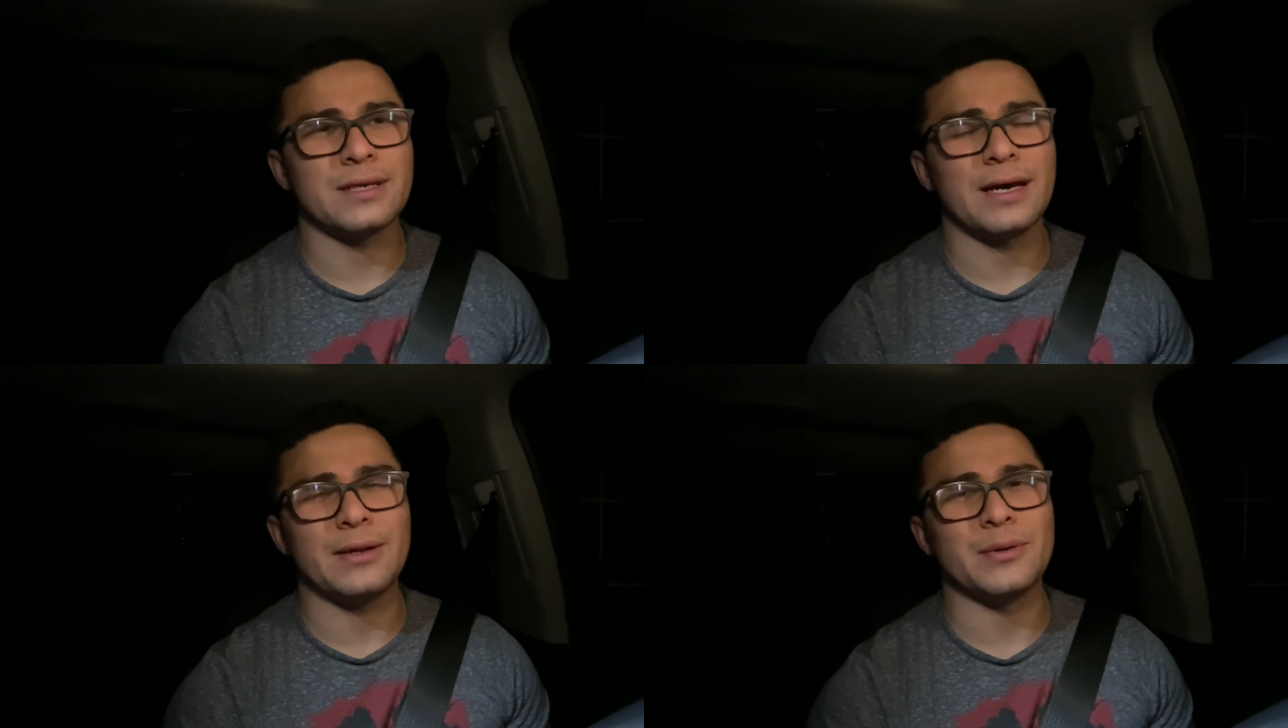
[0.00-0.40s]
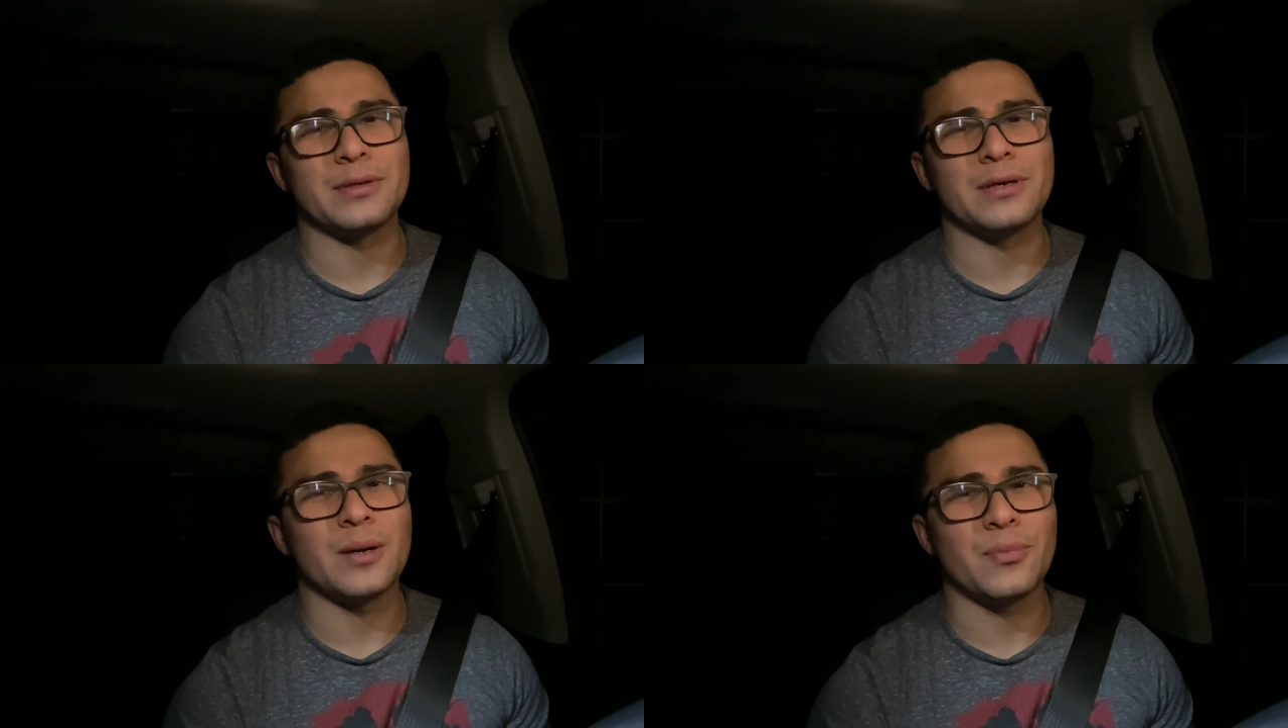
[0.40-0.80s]
I know they're
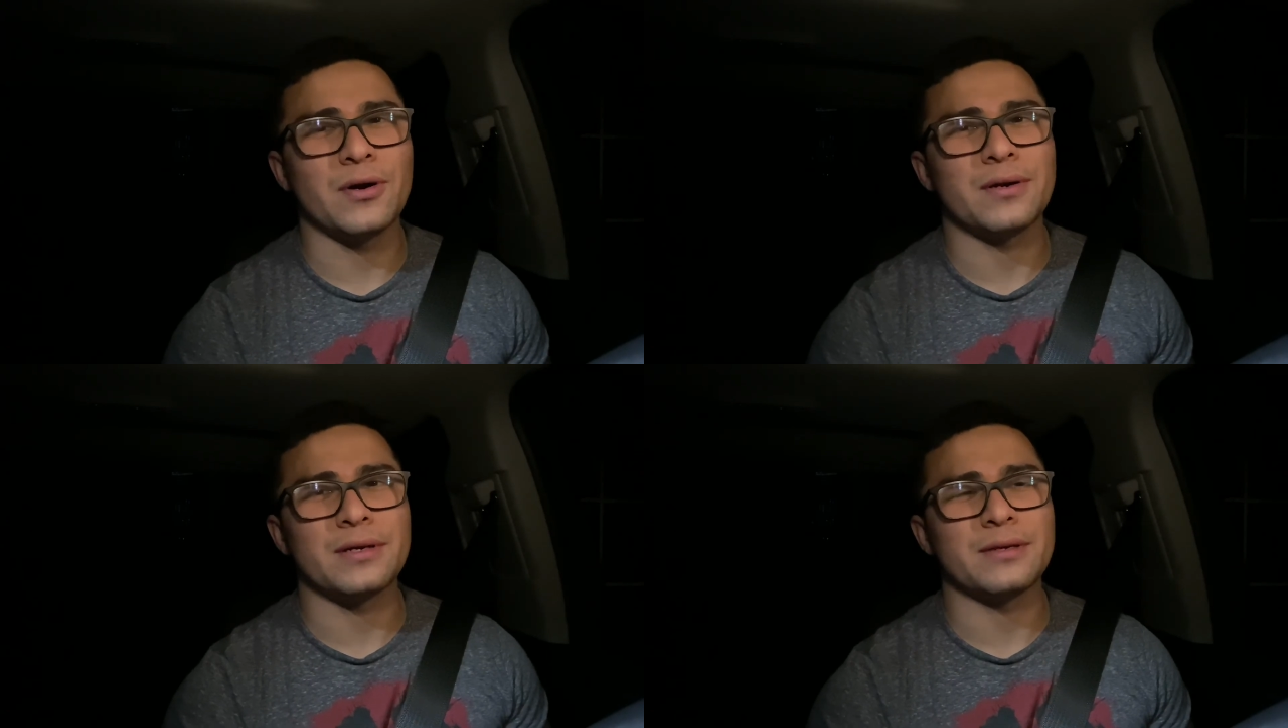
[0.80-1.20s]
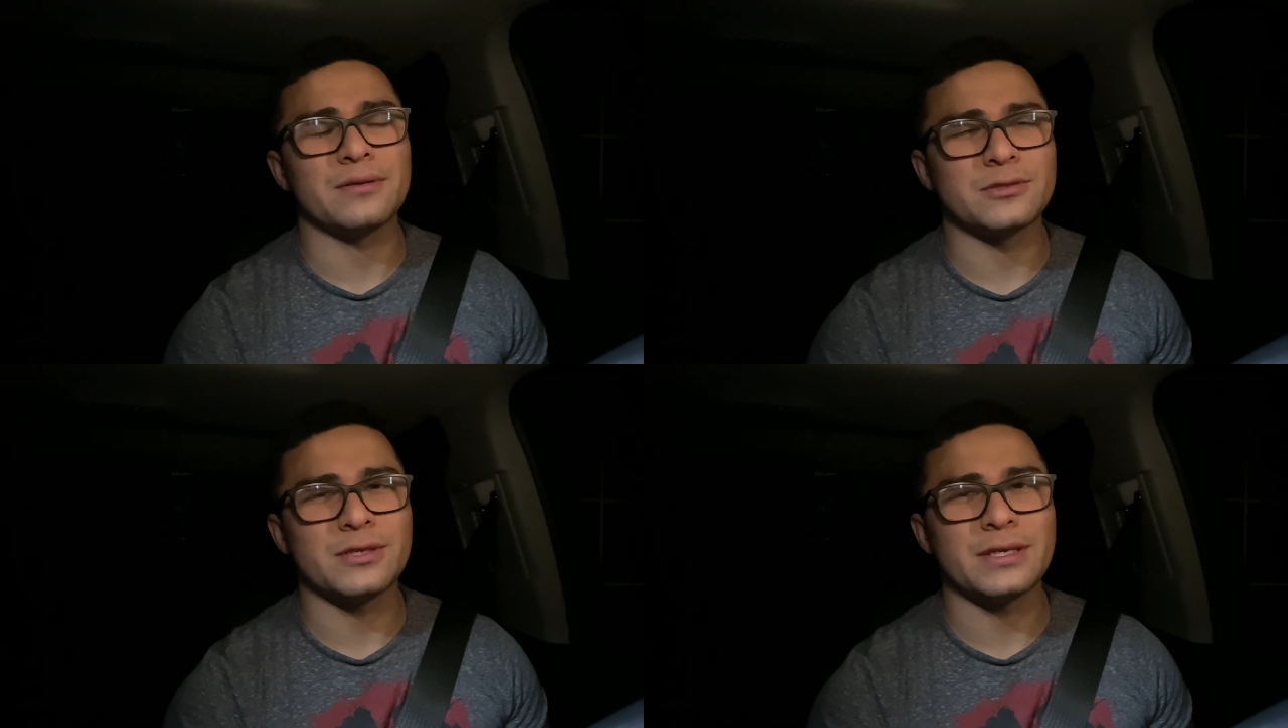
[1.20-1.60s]
not partying or
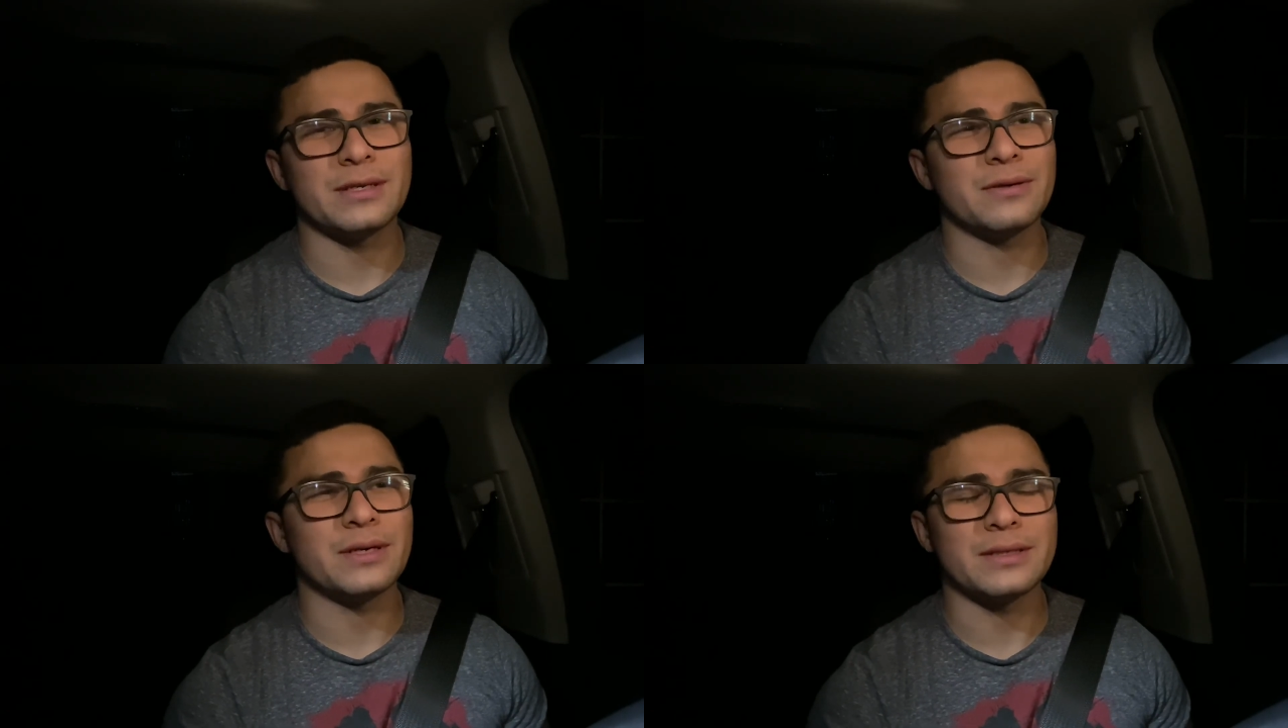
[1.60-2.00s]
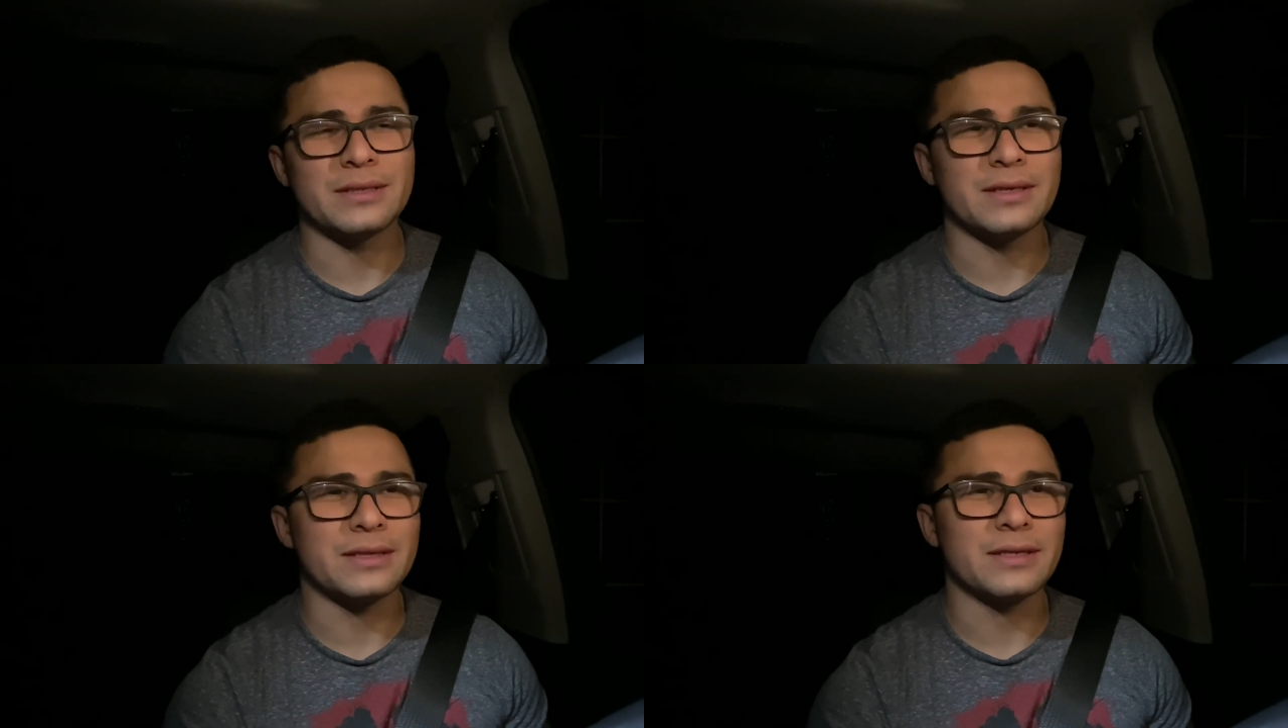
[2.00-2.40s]
drinking or anything
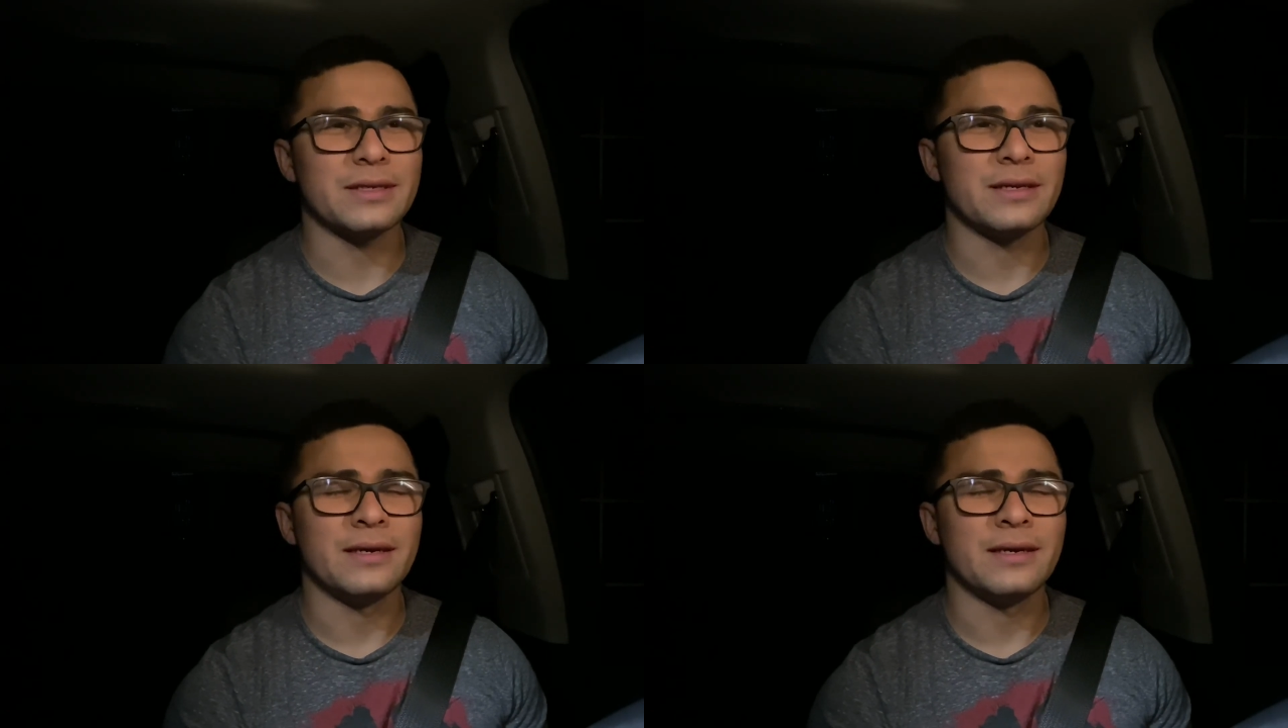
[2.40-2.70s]
like that.